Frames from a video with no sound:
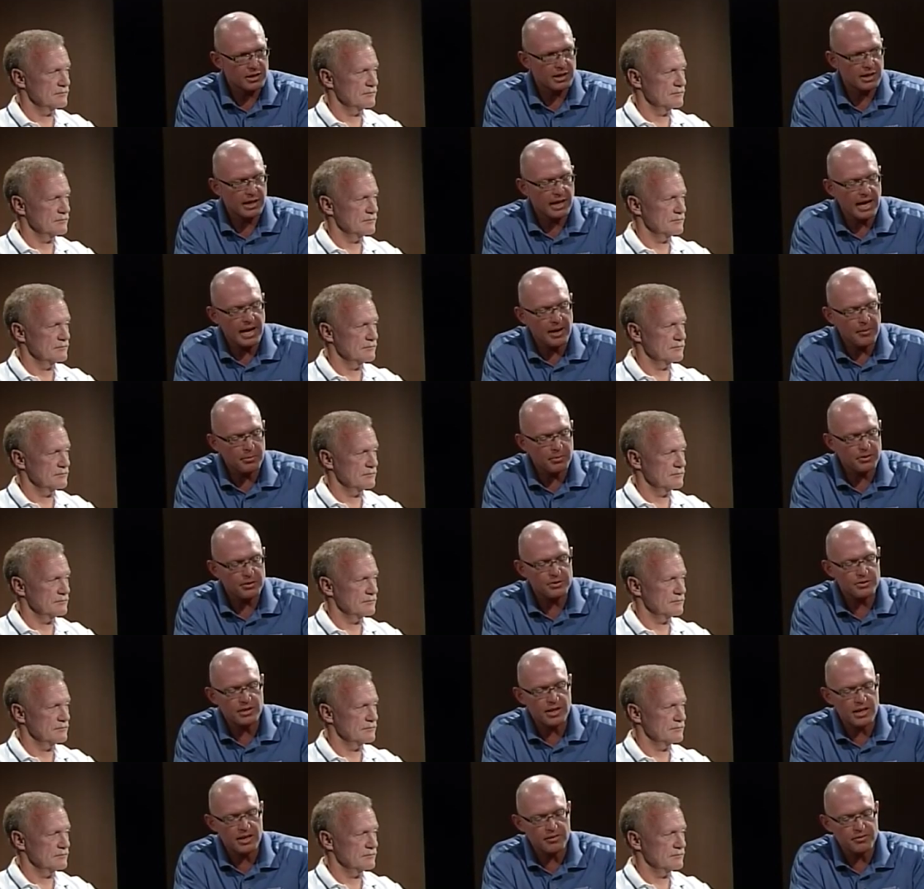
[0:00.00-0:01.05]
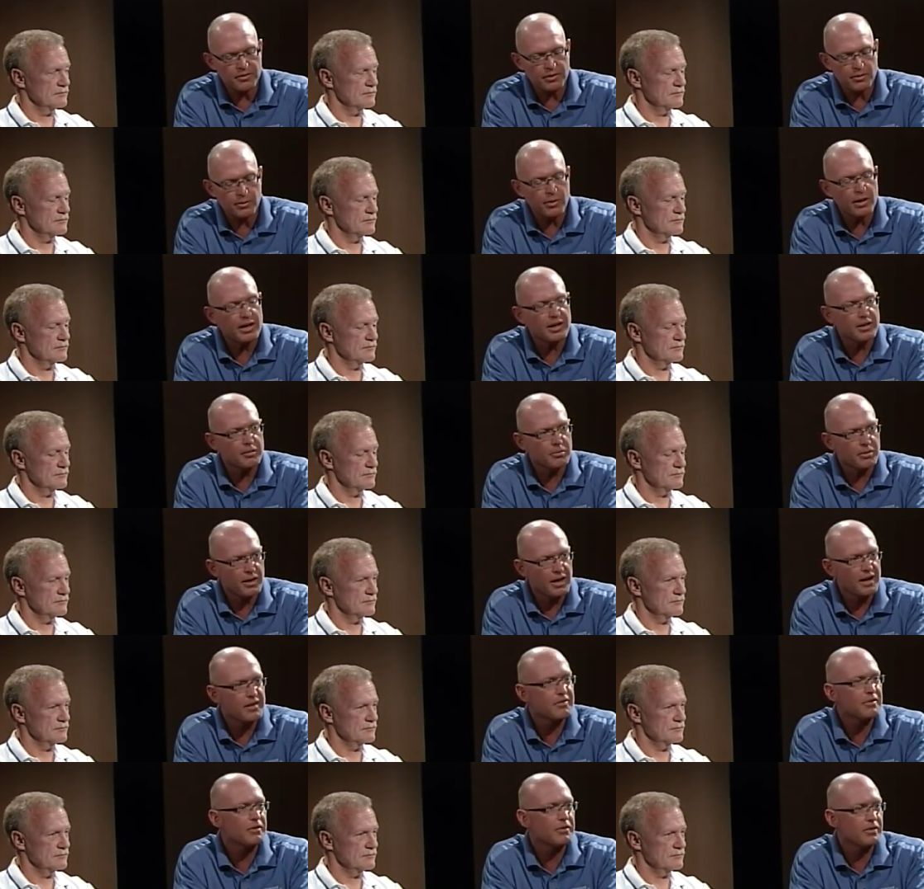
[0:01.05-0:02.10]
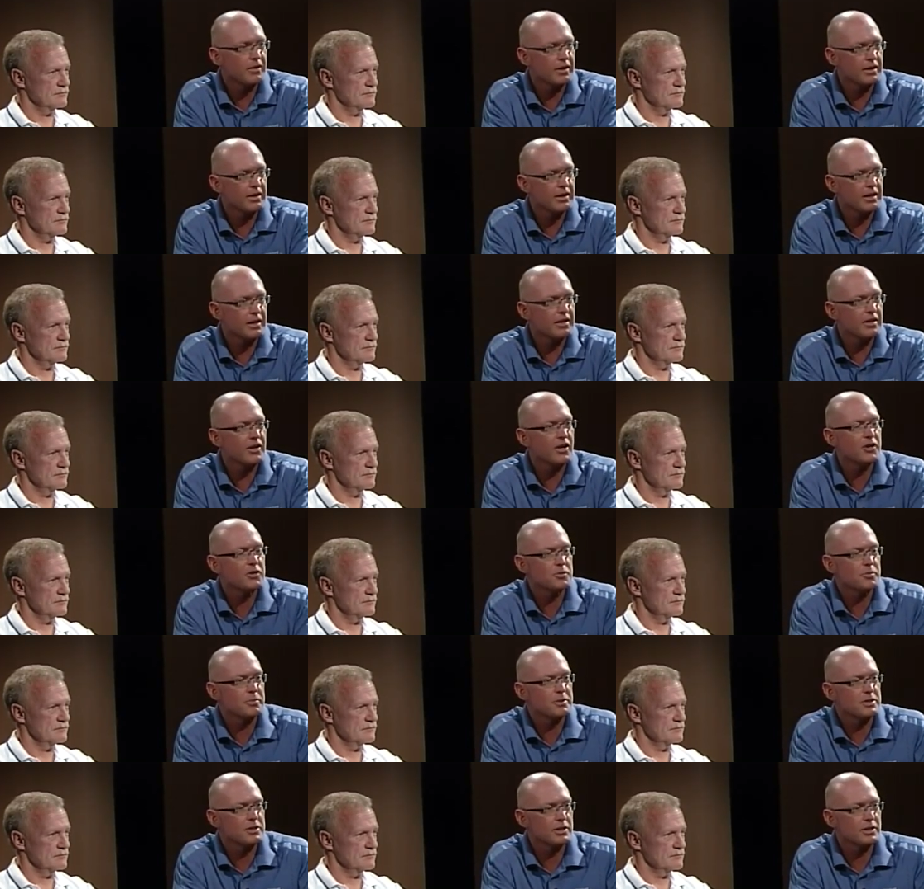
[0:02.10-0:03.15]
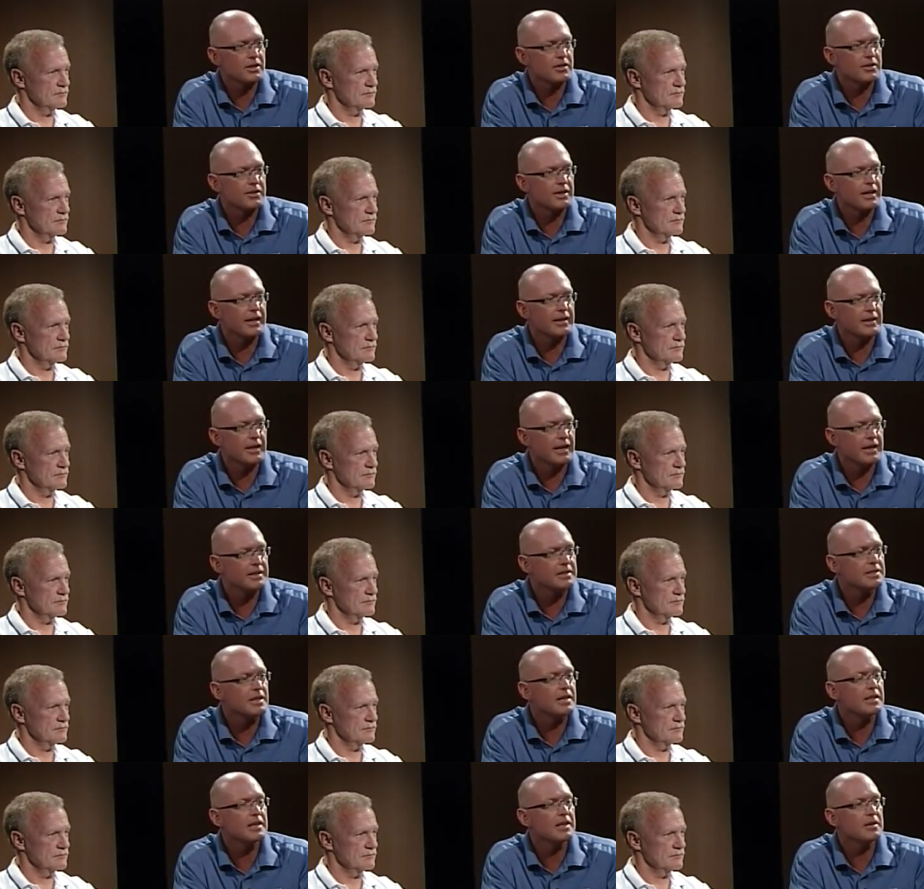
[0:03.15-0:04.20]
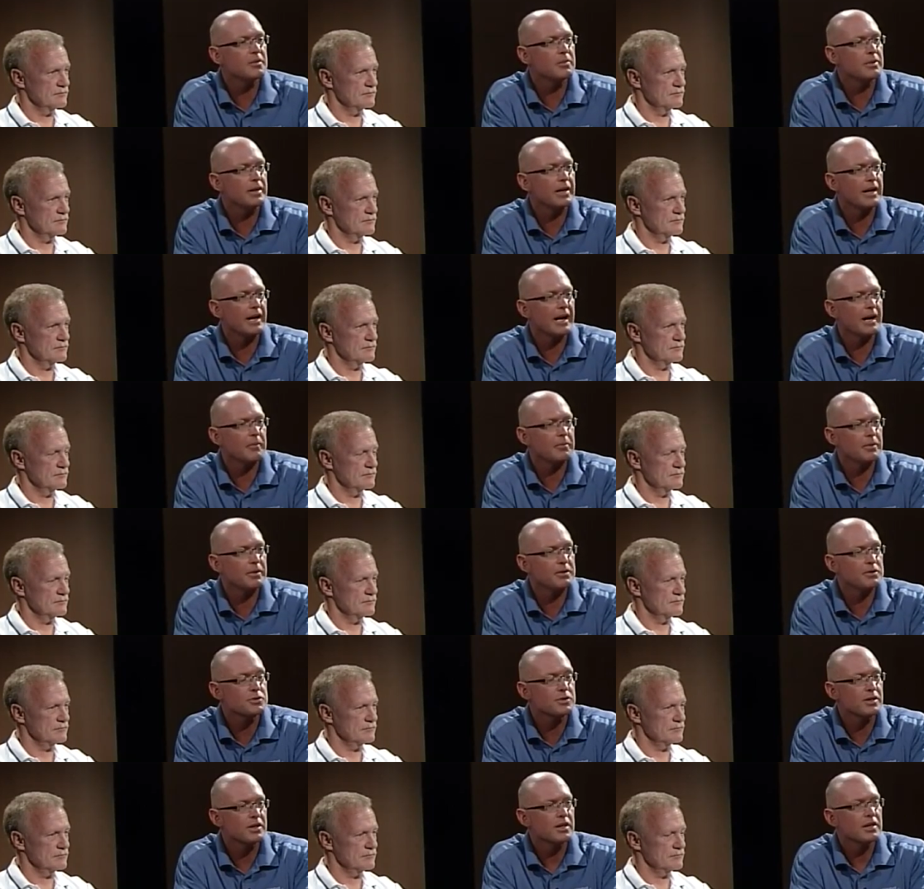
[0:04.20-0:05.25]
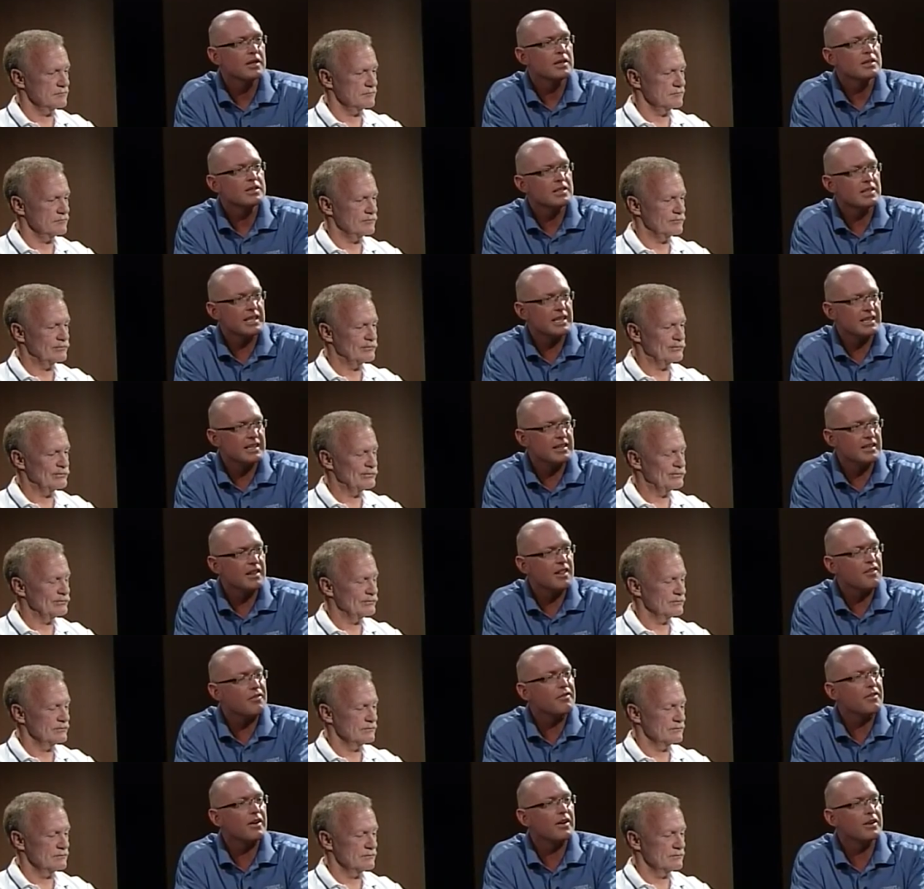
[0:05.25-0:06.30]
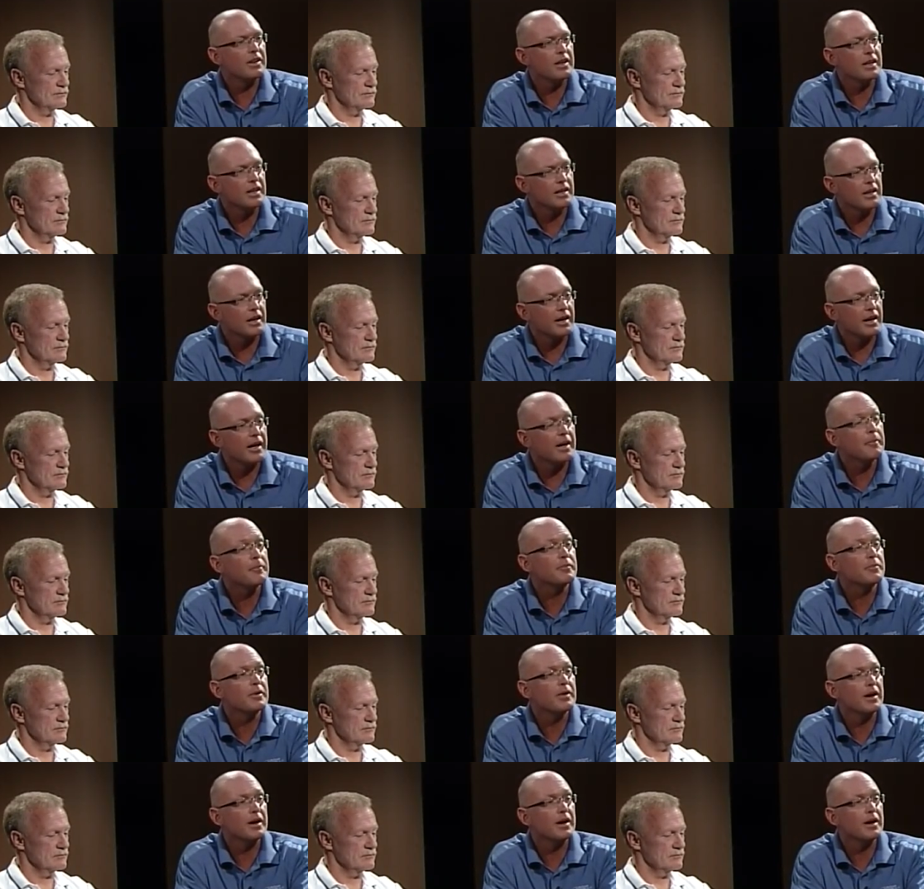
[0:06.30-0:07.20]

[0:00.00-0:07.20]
Speaker 1: get accomplished. That if we want to apply for funding, there are particular deadlines that need to be accomplished to get into the funding, uh, M,